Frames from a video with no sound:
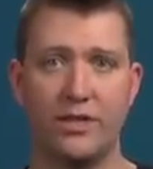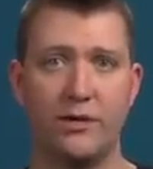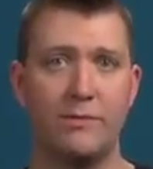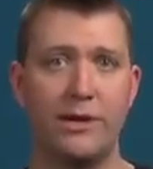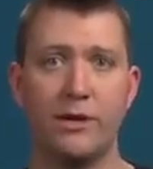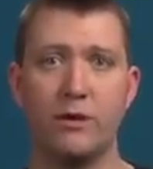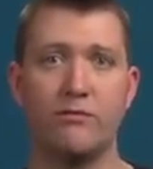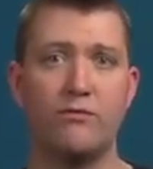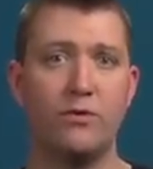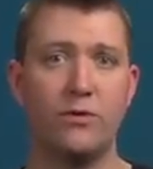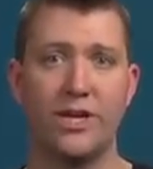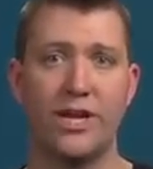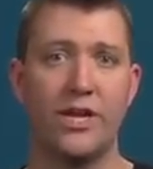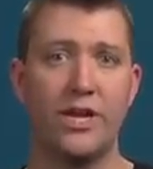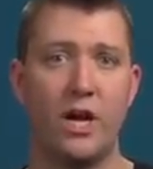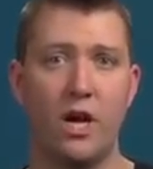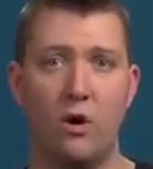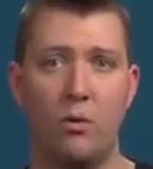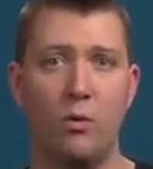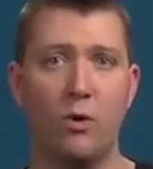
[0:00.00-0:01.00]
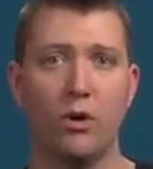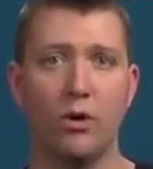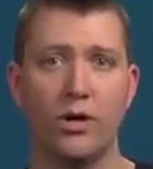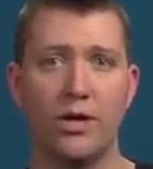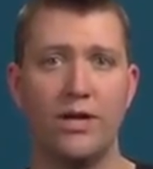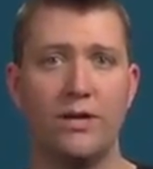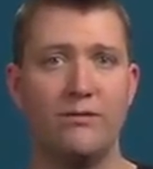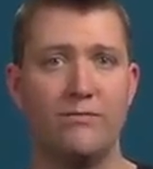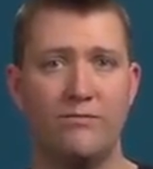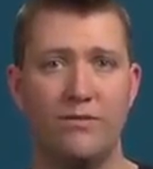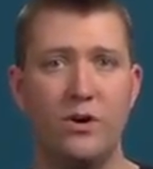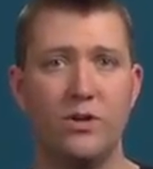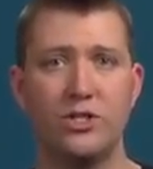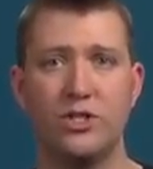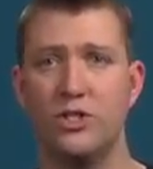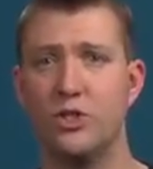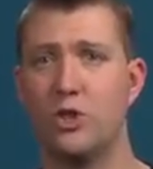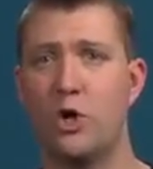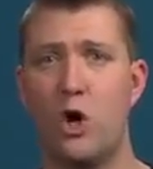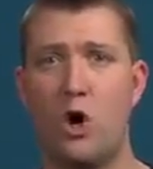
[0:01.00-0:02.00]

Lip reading: The microphone cannot work, and it functions